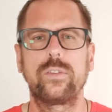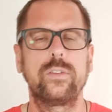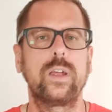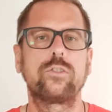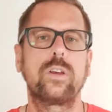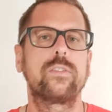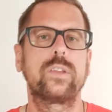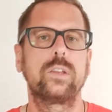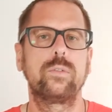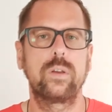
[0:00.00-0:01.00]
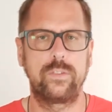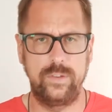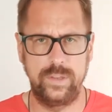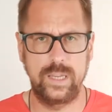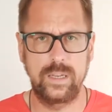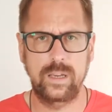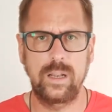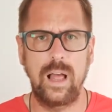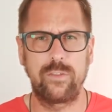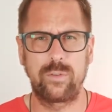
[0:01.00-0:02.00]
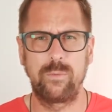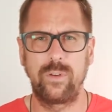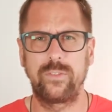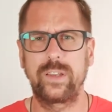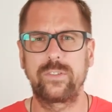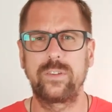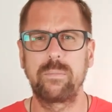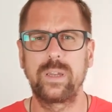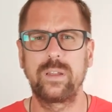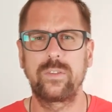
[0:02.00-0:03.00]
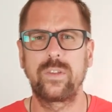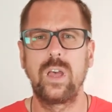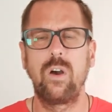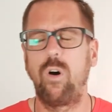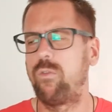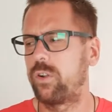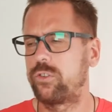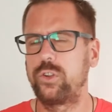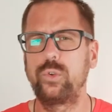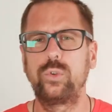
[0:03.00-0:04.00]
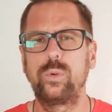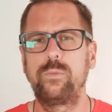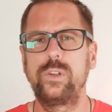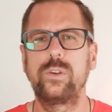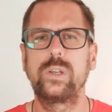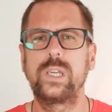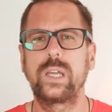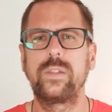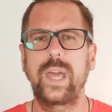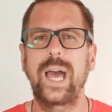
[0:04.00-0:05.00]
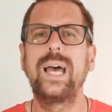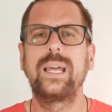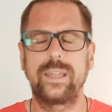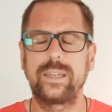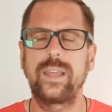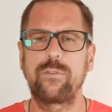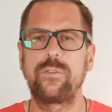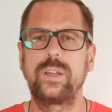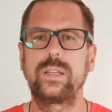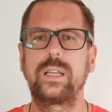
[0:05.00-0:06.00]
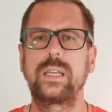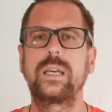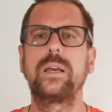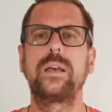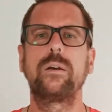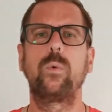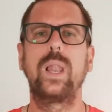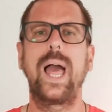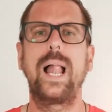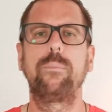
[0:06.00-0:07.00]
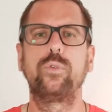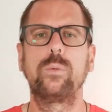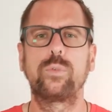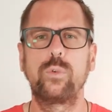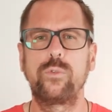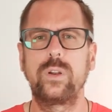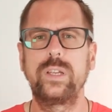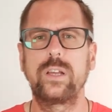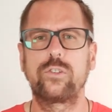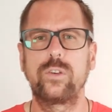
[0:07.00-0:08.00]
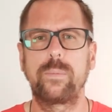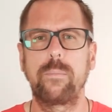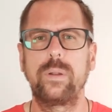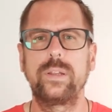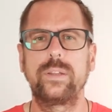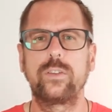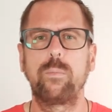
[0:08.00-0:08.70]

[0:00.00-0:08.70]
It's not just that you are sitting in a classroom for 60 minutes or watch a YouTube video here and there. That definitely will help to improve your leadership abilities.